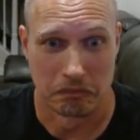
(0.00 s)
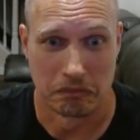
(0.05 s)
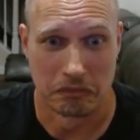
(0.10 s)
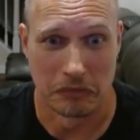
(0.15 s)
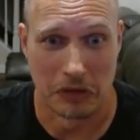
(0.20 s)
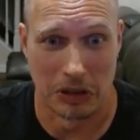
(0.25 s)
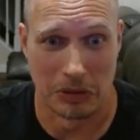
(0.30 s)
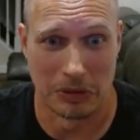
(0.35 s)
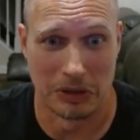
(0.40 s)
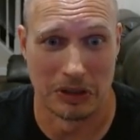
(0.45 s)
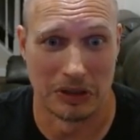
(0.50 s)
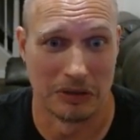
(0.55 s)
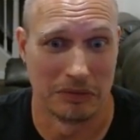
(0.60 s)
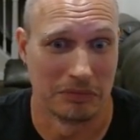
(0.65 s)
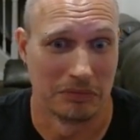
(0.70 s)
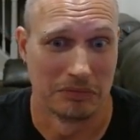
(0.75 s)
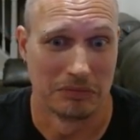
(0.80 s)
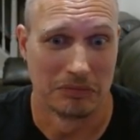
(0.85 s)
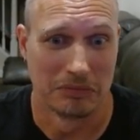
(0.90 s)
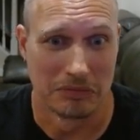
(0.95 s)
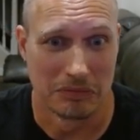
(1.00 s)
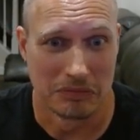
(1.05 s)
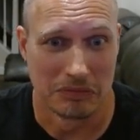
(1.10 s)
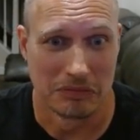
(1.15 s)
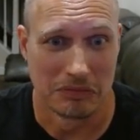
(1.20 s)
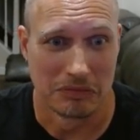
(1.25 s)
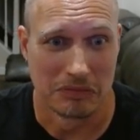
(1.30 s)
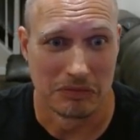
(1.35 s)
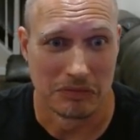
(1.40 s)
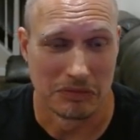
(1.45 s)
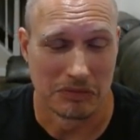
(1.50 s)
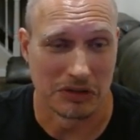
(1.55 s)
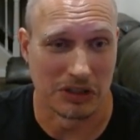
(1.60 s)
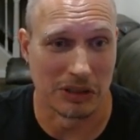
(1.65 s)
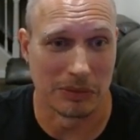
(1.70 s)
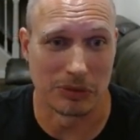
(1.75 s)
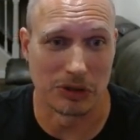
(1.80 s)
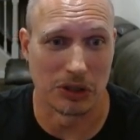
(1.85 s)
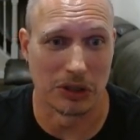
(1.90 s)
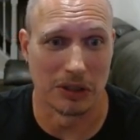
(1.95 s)
I mean,
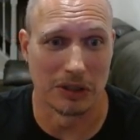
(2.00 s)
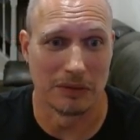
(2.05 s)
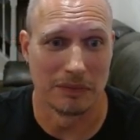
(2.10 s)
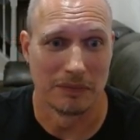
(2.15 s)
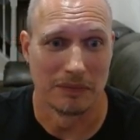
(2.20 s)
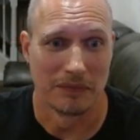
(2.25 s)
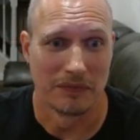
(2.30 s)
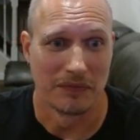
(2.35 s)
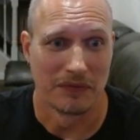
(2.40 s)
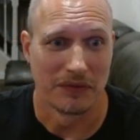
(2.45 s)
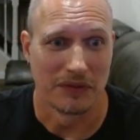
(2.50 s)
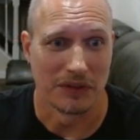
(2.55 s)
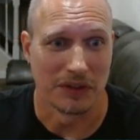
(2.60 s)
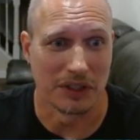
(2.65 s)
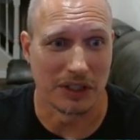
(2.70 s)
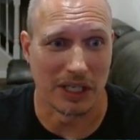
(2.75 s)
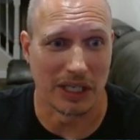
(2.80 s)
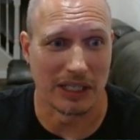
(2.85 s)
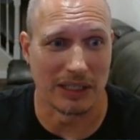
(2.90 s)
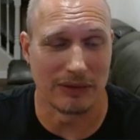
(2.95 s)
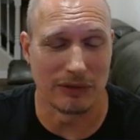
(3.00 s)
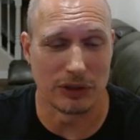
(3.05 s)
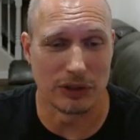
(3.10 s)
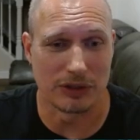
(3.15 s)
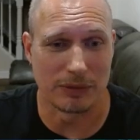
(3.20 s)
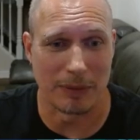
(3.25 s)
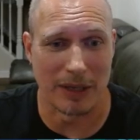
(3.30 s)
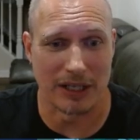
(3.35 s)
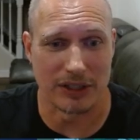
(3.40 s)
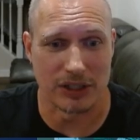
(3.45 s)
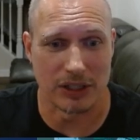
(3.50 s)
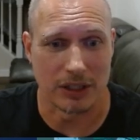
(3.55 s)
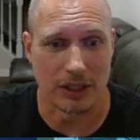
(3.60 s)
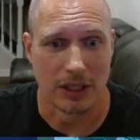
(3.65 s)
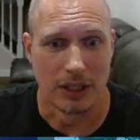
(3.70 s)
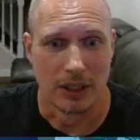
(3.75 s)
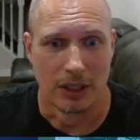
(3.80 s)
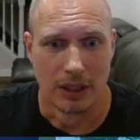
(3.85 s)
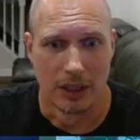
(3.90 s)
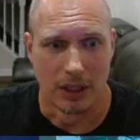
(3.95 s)
seems good. You can't even use magic.
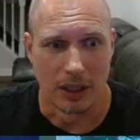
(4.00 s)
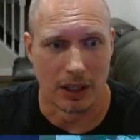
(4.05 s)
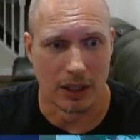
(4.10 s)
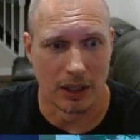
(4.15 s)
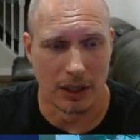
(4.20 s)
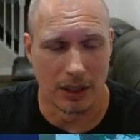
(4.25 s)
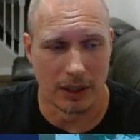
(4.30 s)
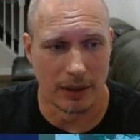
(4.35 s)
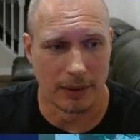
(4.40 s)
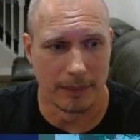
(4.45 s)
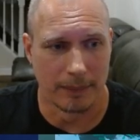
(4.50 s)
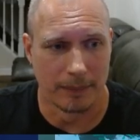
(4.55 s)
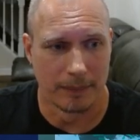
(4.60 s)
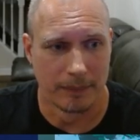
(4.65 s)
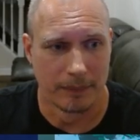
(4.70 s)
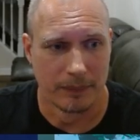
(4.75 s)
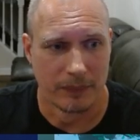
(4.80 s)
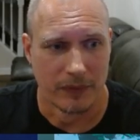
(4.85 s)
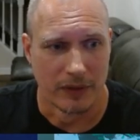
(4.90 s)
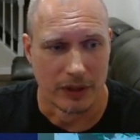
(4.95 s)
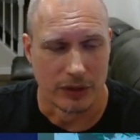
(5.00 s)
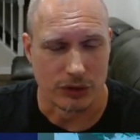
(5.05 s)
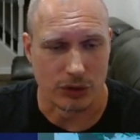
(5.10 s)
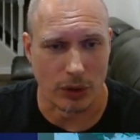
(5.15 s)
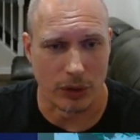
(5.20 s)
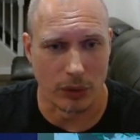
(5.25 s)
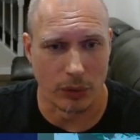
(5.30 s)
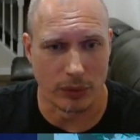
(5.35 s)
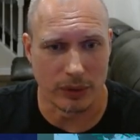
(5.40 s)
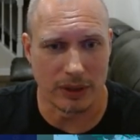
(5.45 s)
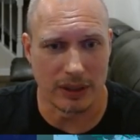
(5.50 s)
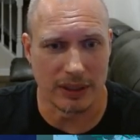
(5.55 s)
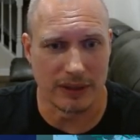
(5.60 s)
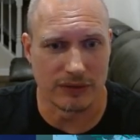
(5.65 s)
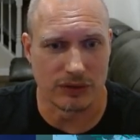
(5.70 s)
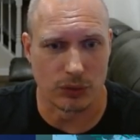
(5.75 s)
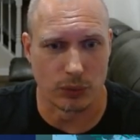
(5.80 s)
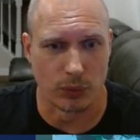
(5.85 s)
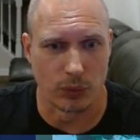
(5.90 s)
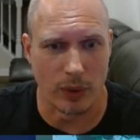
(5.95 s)
So that only
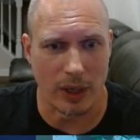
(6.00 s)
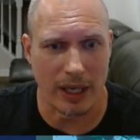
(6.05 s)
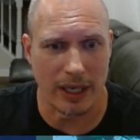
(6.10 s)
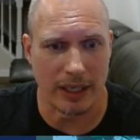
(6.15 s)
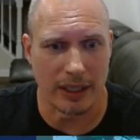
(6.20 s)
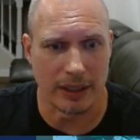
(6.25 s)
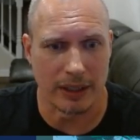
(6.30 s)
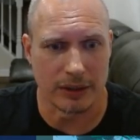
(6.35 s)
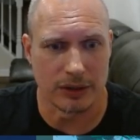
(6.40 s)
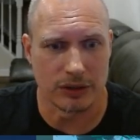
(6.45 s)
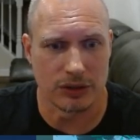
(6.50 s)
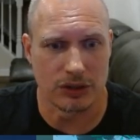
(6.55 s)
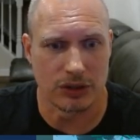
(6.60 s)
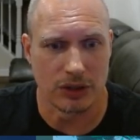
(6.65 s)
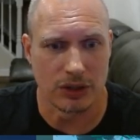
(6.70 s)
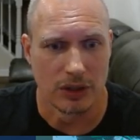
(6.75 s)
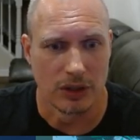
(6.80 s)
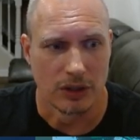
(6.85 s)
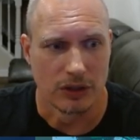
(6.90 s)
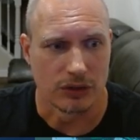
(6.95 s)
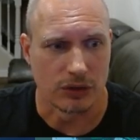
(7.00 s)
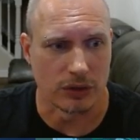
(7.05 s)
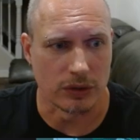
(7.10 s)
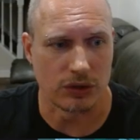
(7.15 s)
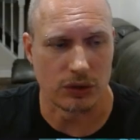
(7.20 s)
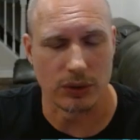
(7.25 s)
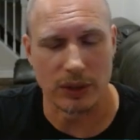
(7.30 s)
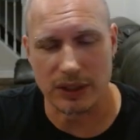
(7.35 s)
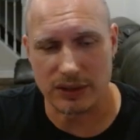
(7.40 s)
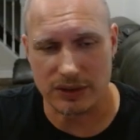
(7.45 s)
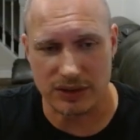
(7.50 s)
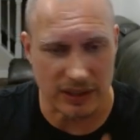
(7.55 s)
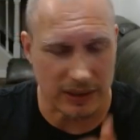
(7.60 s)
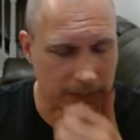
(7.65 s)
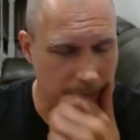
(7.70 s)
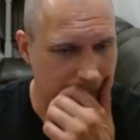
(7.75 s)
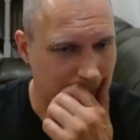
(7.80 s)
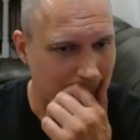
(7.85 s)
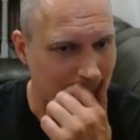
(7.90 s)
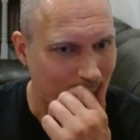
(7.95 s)
leaves ranged. So let's create
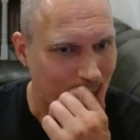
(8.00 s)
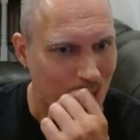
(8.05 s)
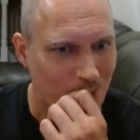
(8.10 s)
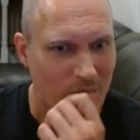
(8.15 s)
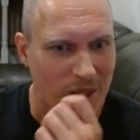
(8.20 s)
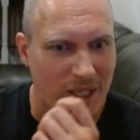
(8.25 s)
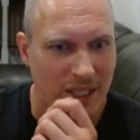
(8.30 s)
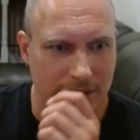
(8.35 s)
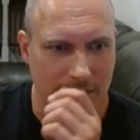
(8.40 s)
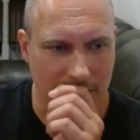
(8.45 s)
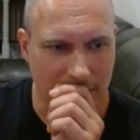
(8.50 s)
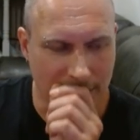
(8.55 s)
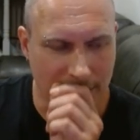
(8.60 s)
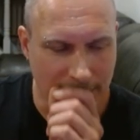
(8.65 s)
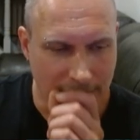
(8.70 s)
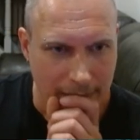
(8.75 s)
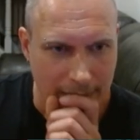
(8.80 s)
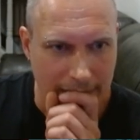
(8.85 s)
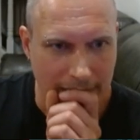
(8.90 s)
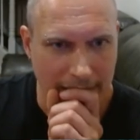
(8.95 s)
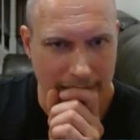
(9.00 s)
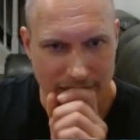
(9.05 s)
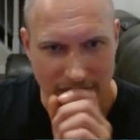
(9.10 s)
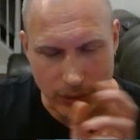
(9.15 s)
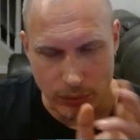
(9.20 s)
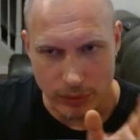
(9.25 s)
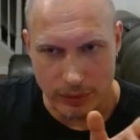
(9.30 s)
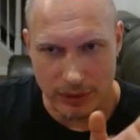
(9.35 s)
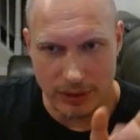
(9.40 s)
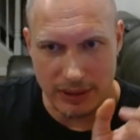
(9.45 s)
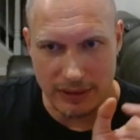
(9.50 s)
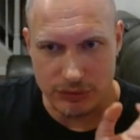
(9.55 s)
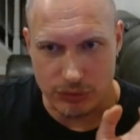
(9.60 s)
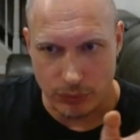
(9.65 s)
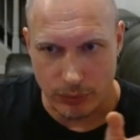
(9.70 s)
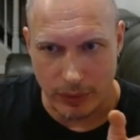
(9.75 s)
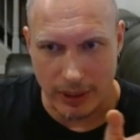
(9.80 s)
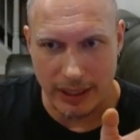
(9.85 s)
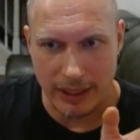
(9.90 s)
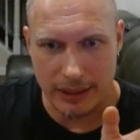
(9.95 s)
team. So if that only leaves
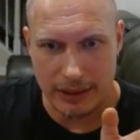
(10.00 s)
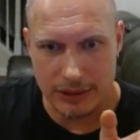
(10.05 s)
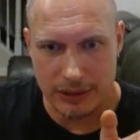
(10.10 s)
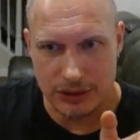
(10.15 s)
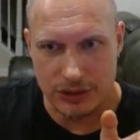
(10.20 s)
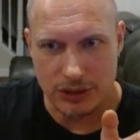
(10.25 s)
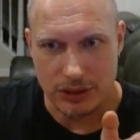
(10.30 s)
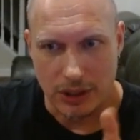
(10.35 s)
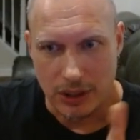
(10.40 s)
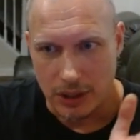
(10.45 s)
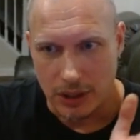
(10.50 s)
ranged,